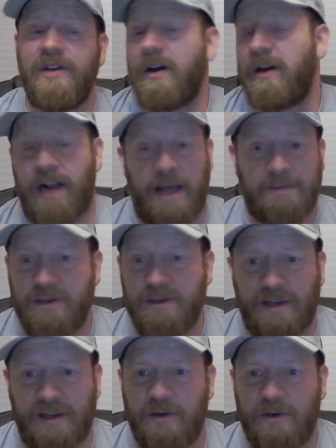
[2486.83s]
done it.
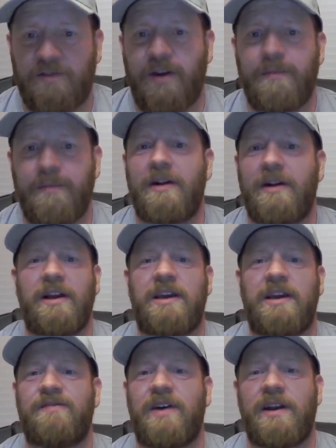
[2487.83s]
Absolutely, I'll do it. If I'm there and I
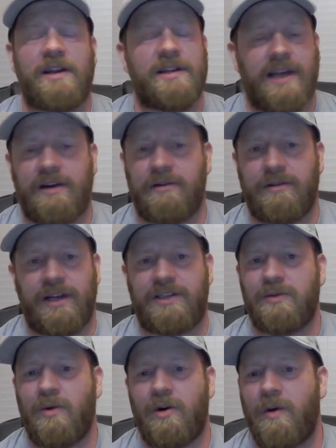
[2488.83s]
can't find it, because I don't like to
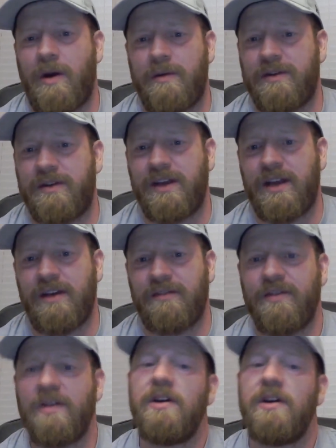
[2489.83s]
walk away with a
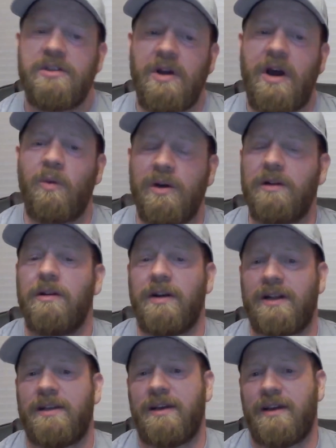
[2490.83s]
DNF. So I will look
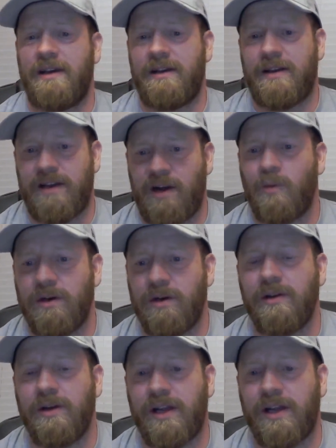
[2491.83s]
at the hint, and I will
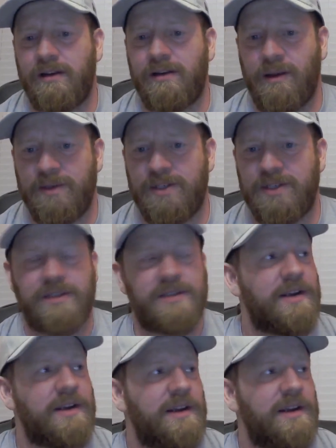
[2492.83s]
look at images.